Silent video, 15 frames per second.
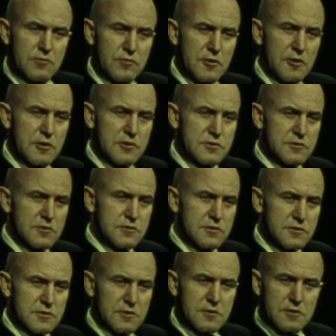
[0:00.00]
Whereas this
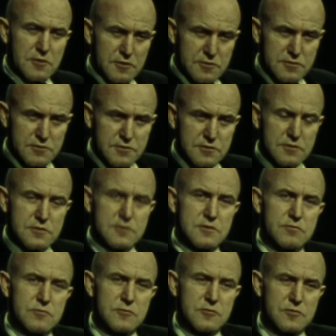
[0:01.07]
is a costly
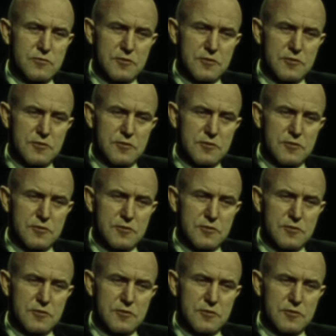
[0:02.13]
system,